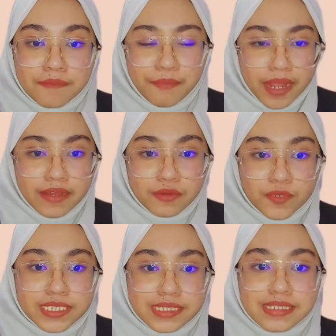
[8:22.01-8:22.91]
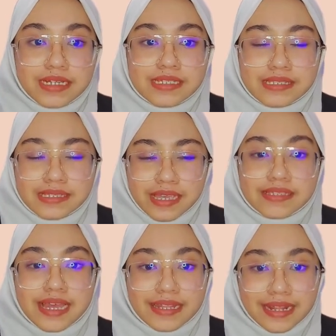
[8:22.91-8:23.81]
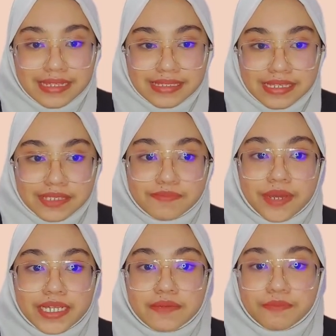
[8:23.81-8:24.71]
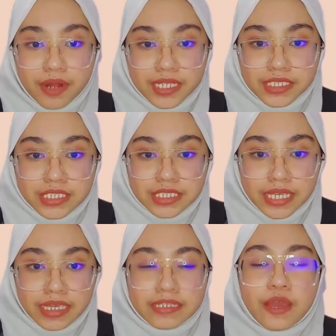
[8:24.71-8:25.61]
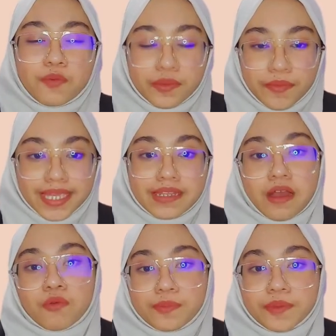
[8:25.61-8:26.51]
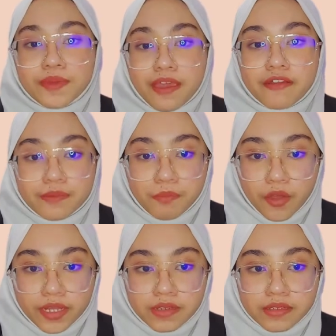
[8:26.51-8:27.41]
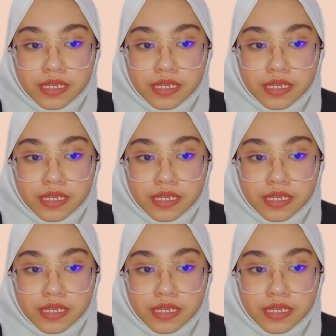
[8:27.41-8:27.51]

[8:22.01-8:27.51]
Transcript: part, which is the sales analysis by the branch that we made in our PBR report.